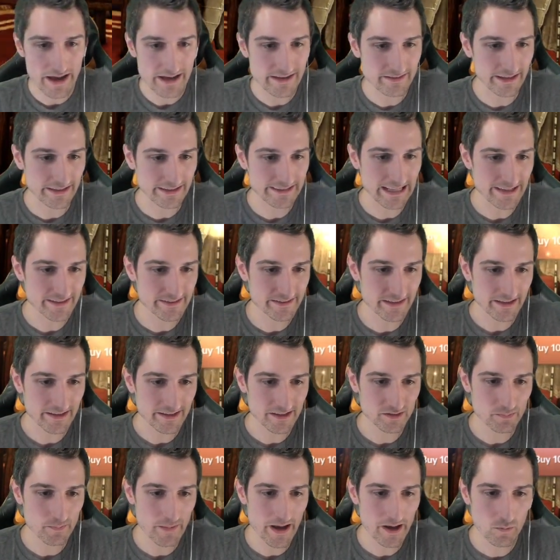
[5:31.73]
He's like, that's it.
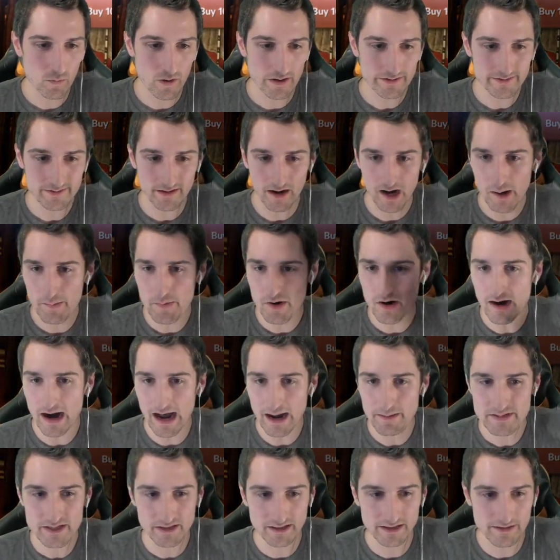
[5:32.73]
This man wants armor.
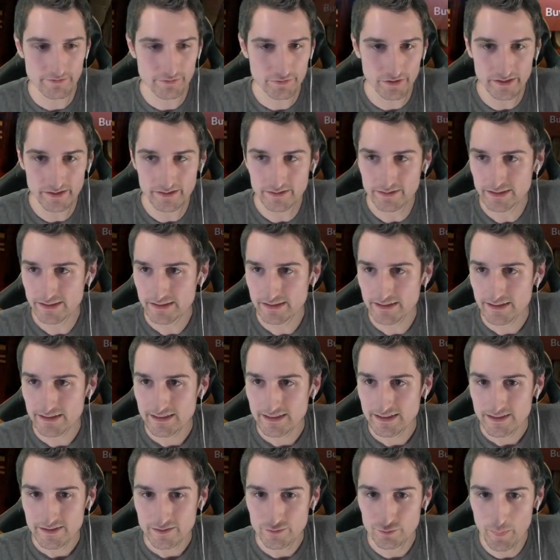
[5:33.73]
I'm delivering.
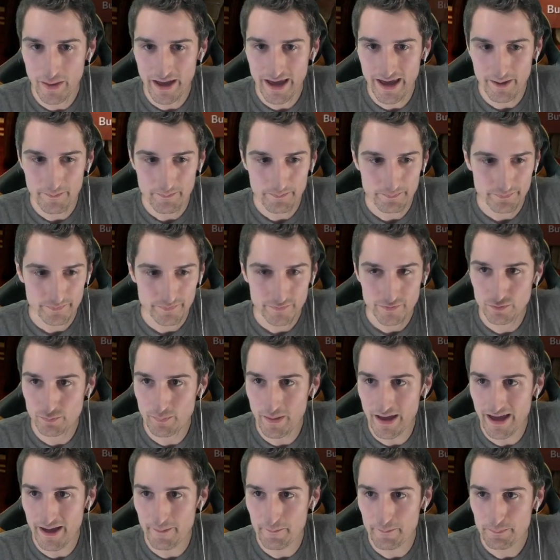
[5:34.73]
Spam.
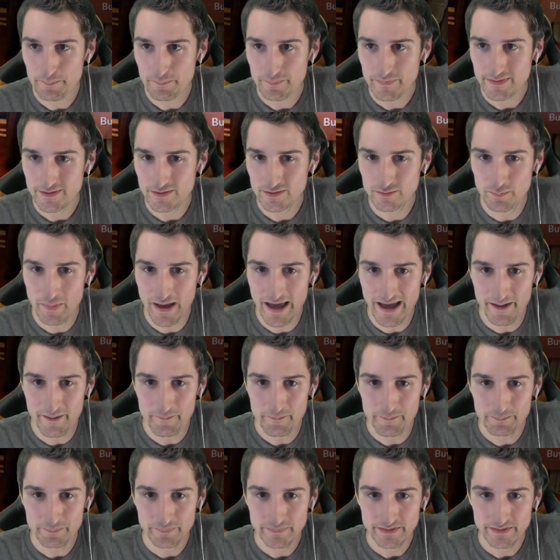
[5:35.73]
Spam. Spam.